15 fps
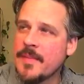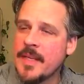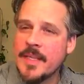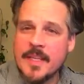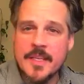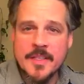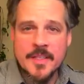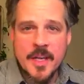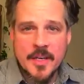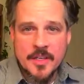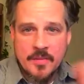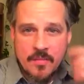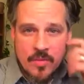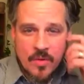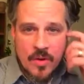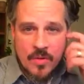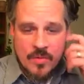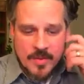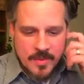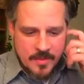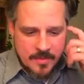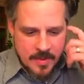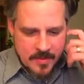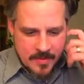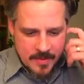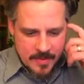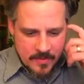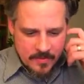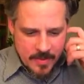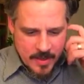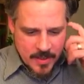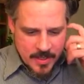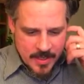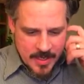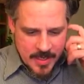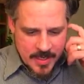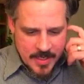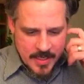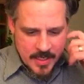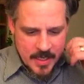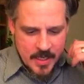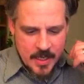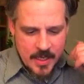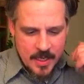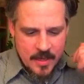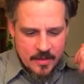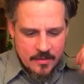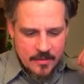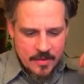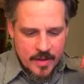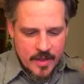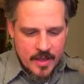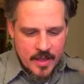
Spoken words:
the discussion board was somebody mentioned the idea of,